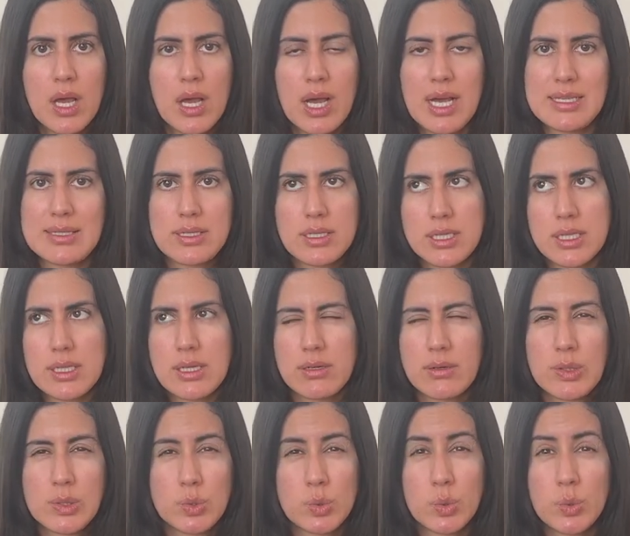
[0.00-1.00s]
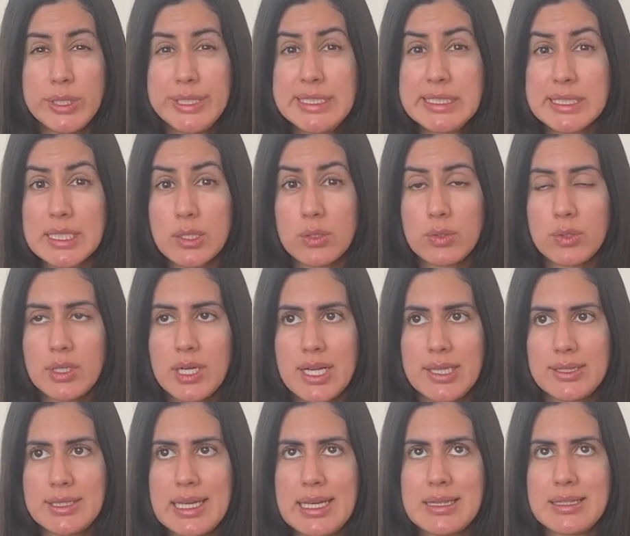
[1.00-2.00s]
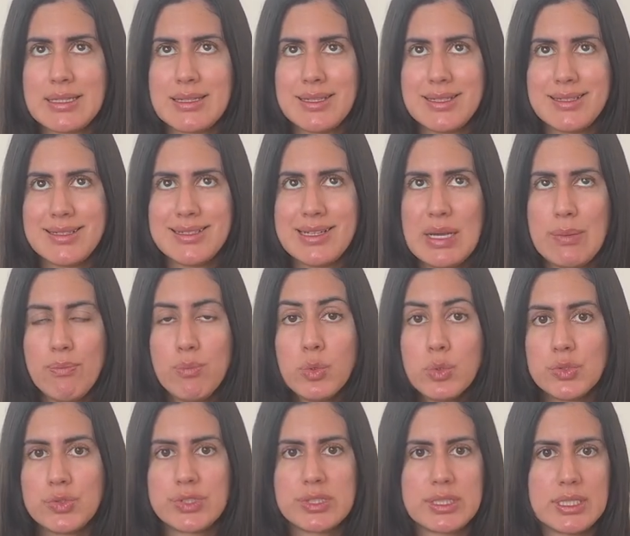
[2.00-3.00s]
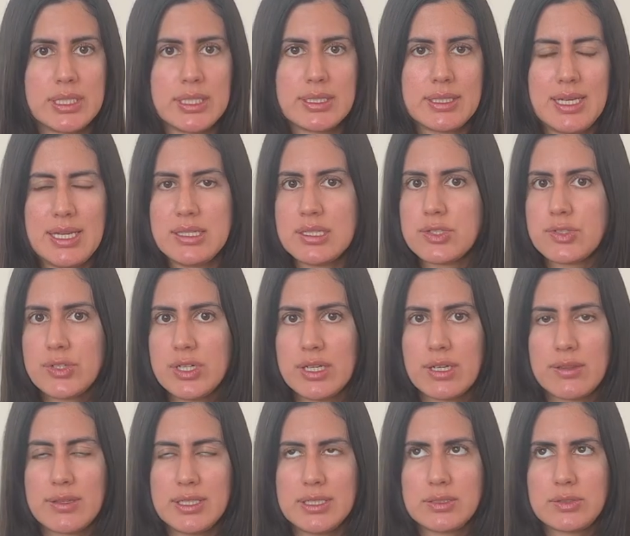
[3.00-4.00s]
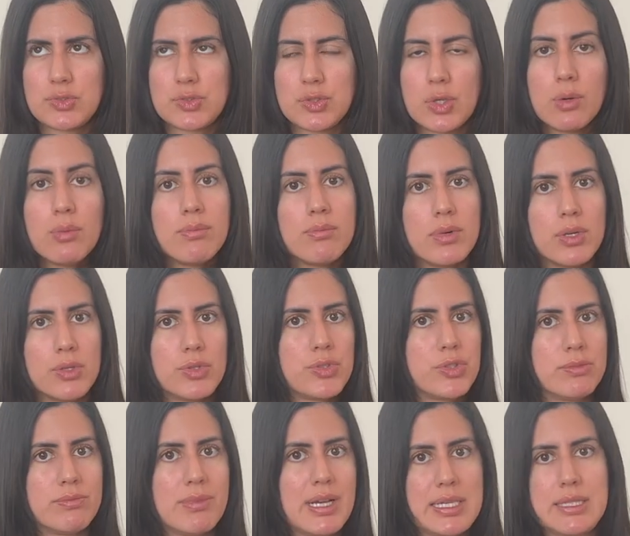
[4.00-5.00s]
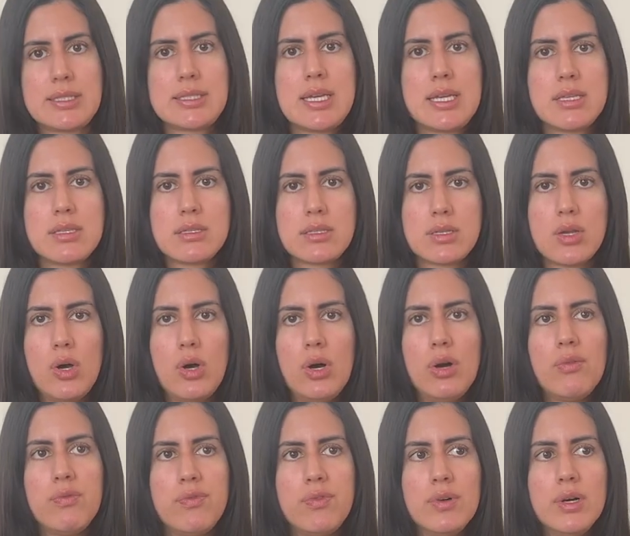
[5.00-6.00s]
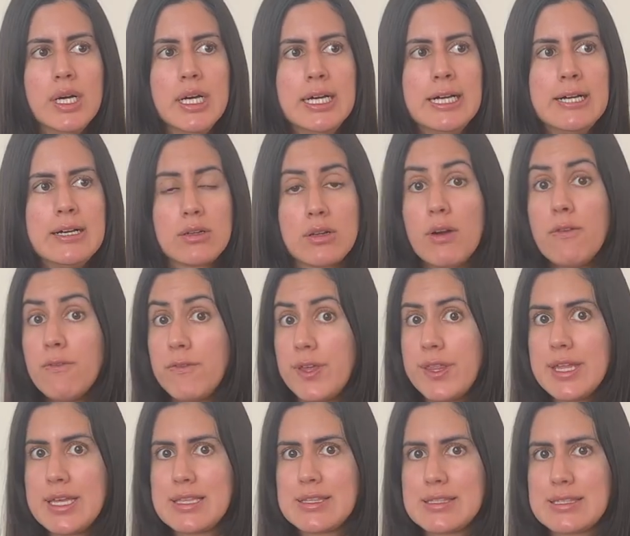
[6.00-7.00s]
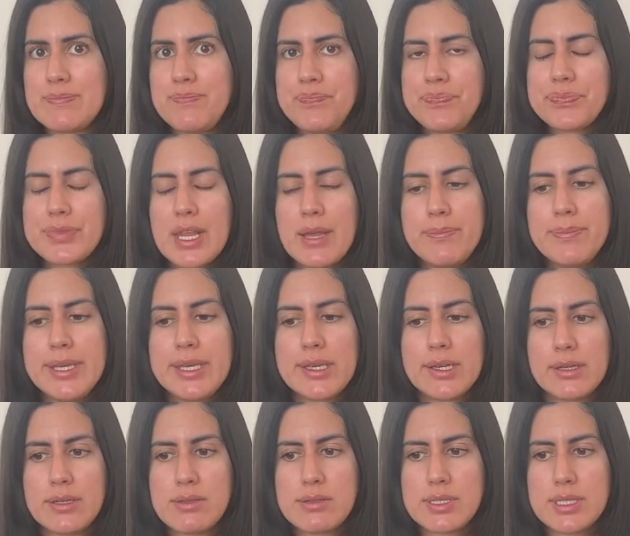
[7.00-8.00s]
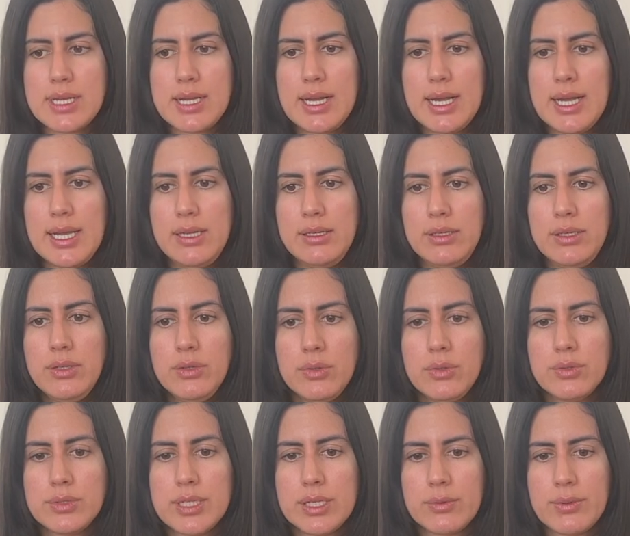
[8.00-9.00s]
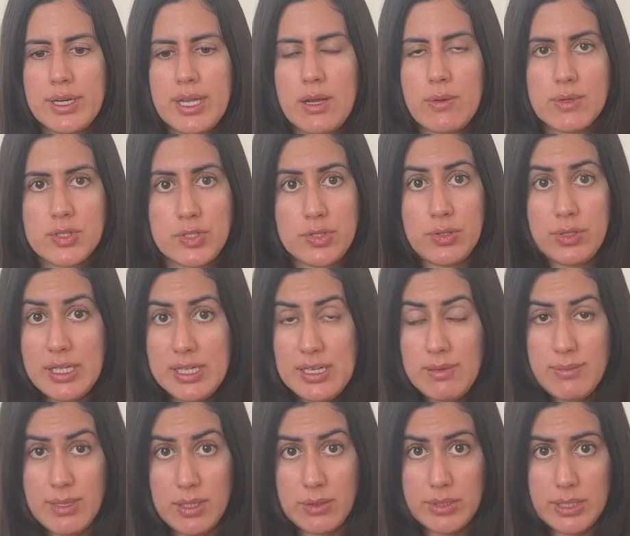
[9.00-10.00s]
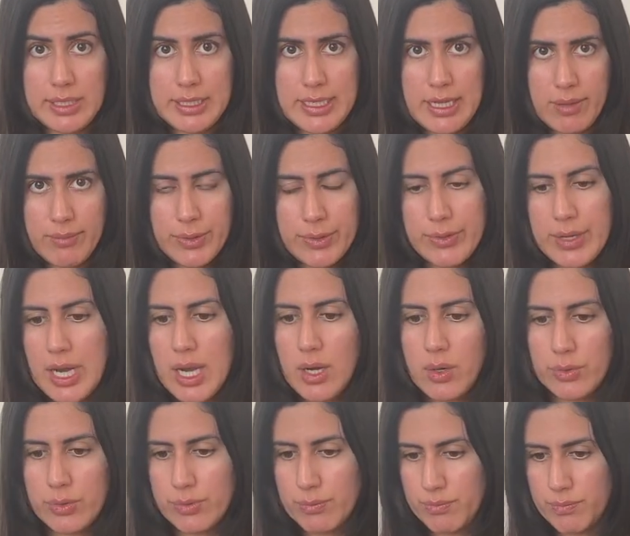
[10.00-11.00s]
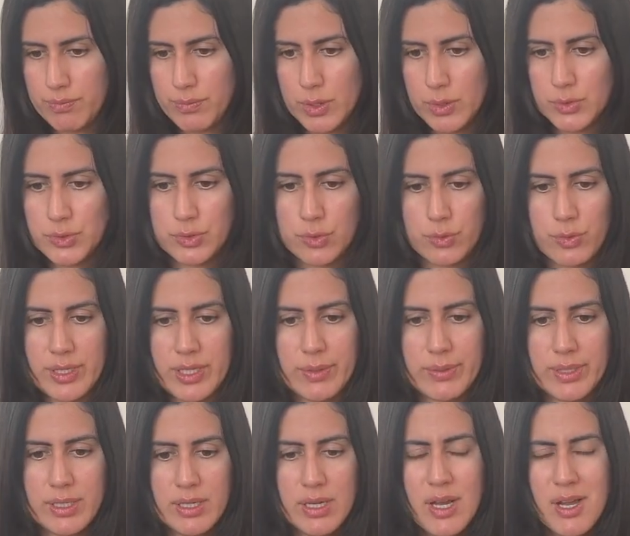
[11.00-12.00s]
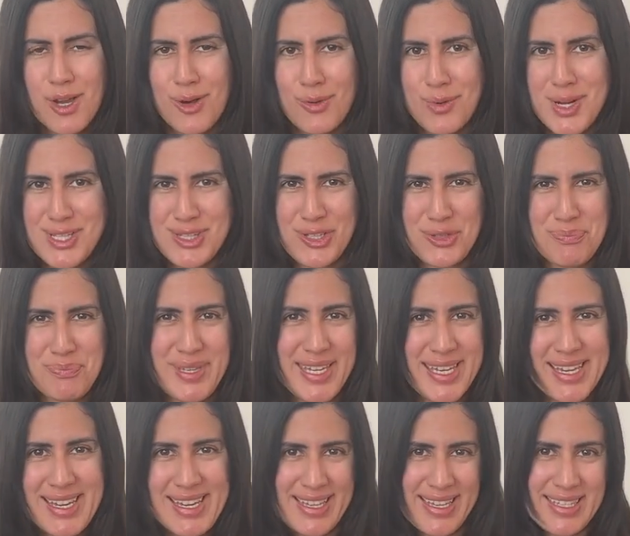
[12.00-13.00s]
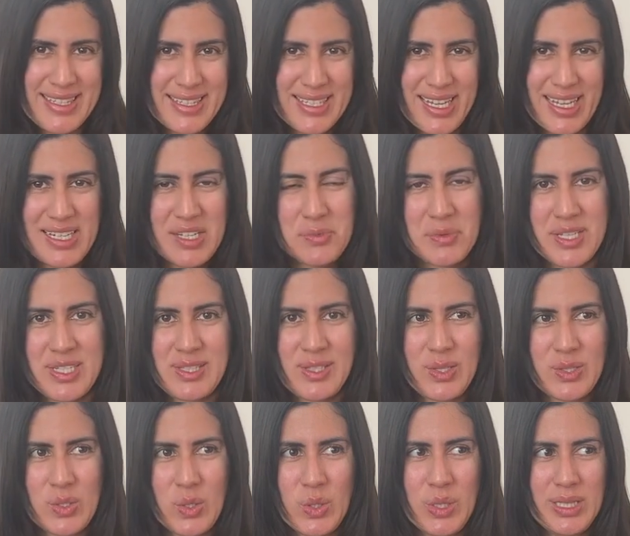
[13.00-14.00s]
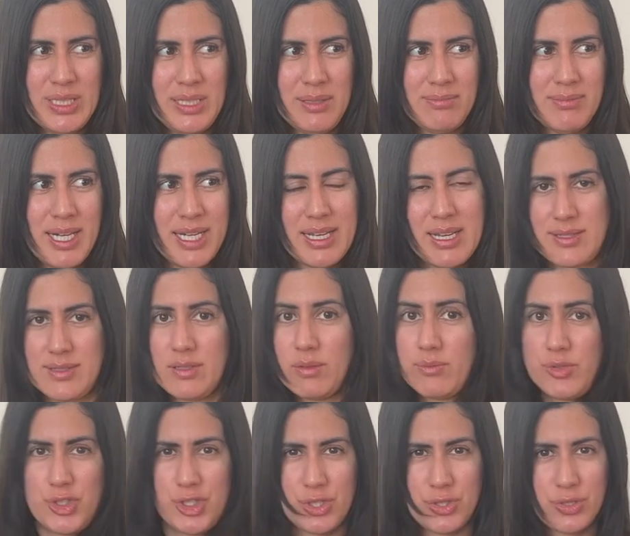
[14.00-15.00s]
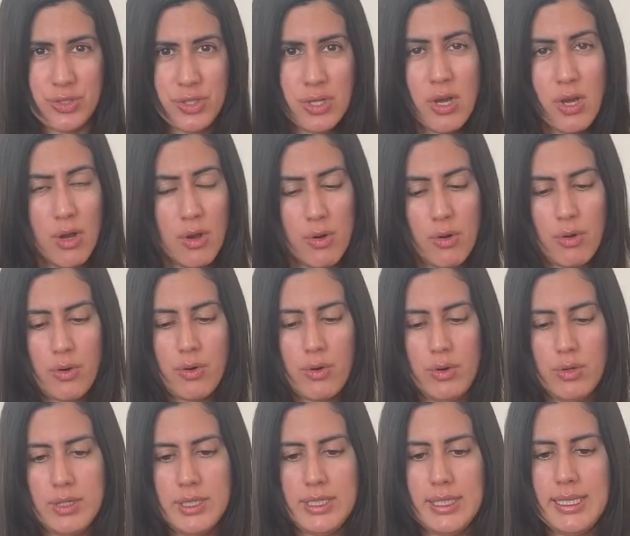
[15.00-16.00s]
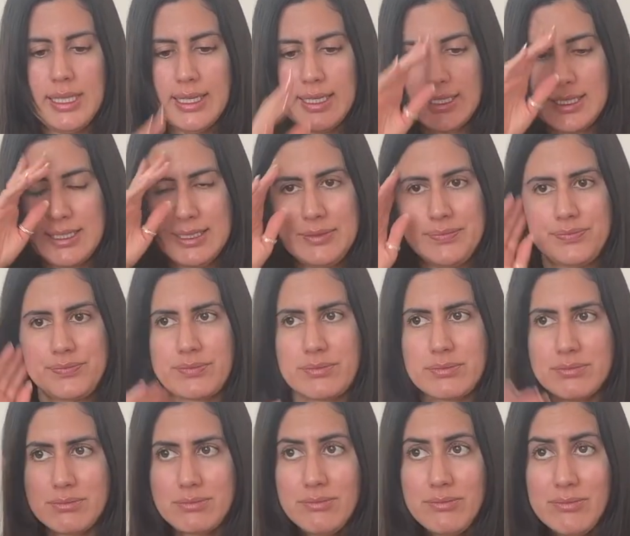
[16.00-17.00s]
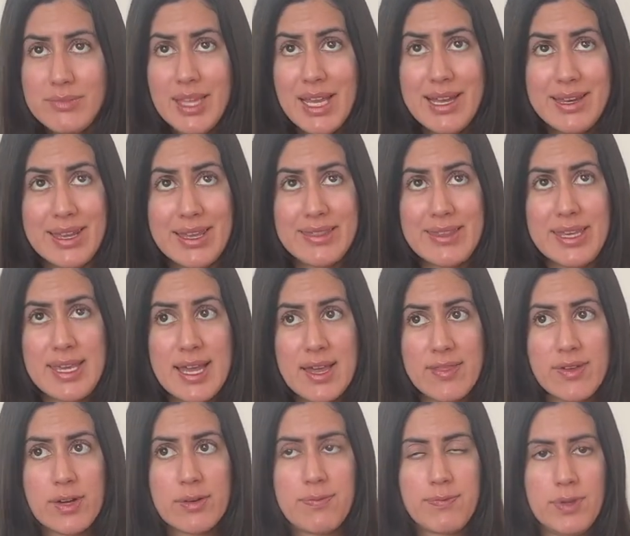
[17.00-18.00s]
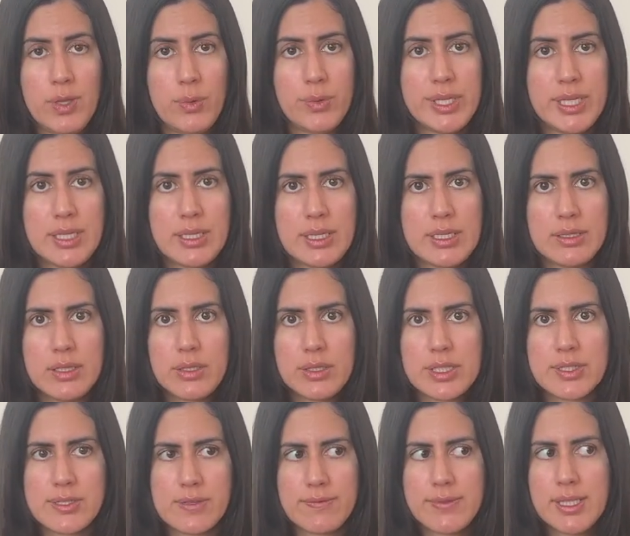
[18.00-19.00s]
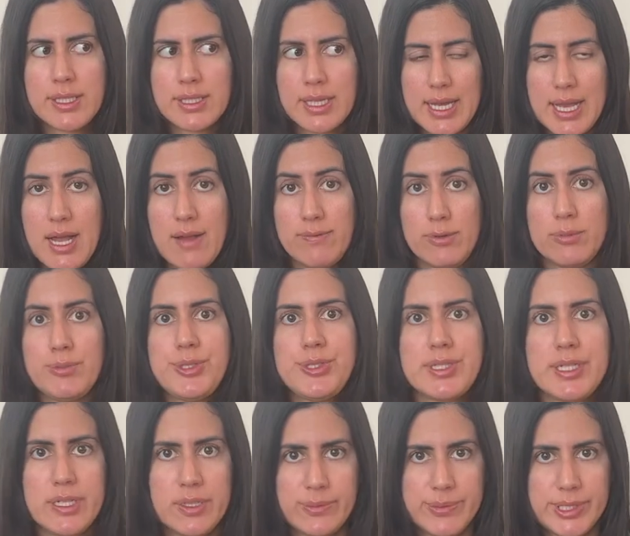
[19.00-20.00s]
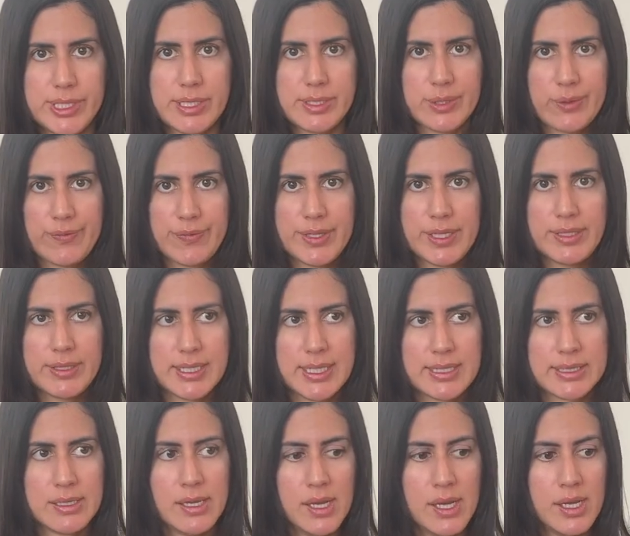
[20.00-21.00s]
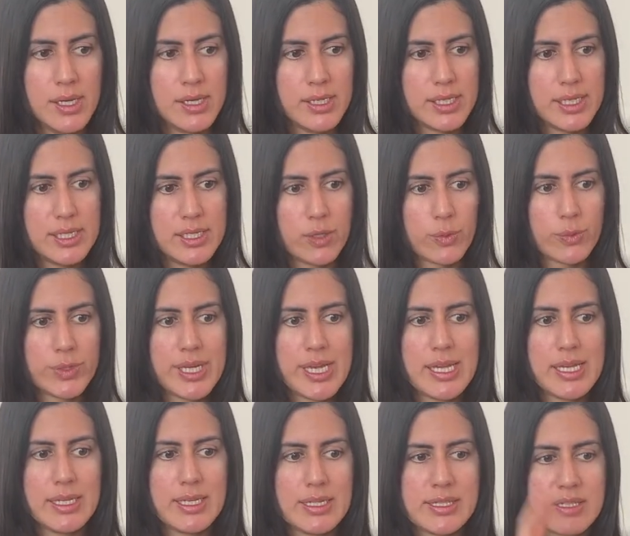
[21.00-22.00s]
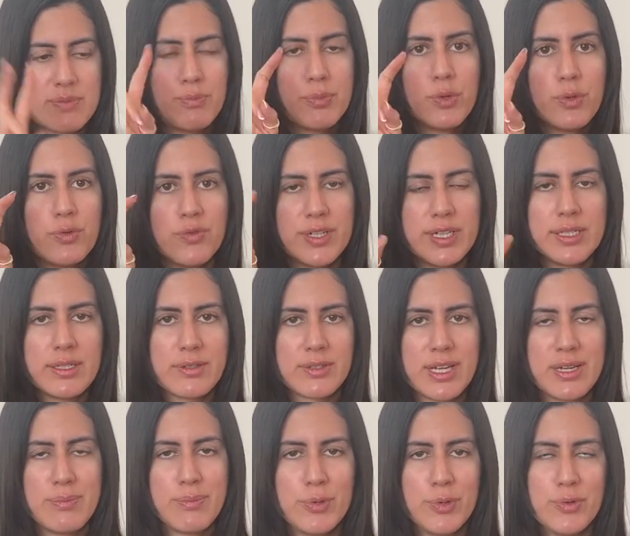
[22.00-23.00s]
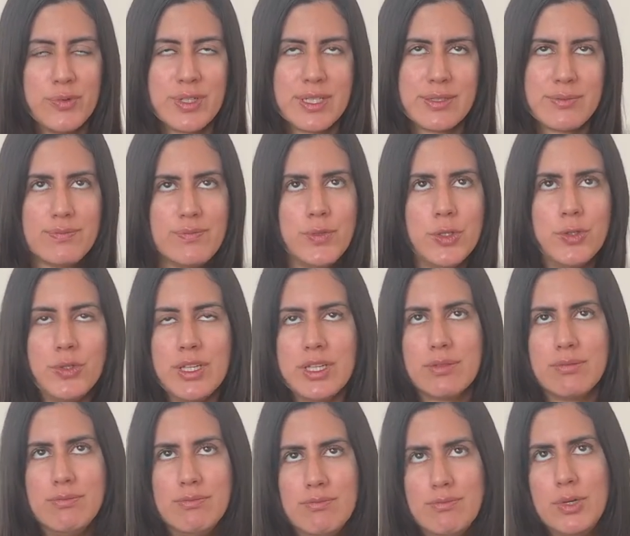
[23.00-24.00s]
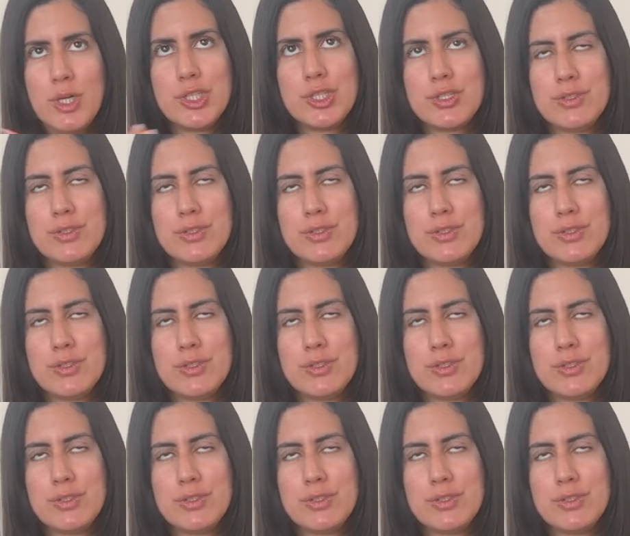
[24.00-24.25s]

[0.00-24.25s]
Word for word: i started around two years ago and that boosted and strengthened so much my sense of confidence because I knew that what I was talking about in camera or post or whatever was not BS and it was not only my assumption or only like um, an idea there floating. No, it's something that I have observed. It's something that in a way it's proven. Okay, proven you need more,